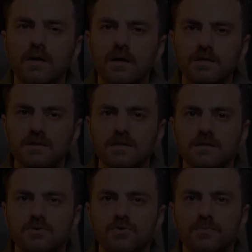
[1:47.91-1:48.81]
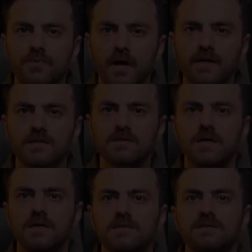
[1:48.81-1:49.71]
are these two prices
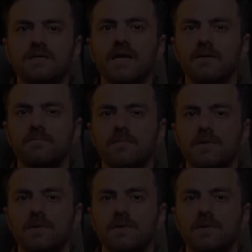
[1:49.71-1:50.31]
not the same?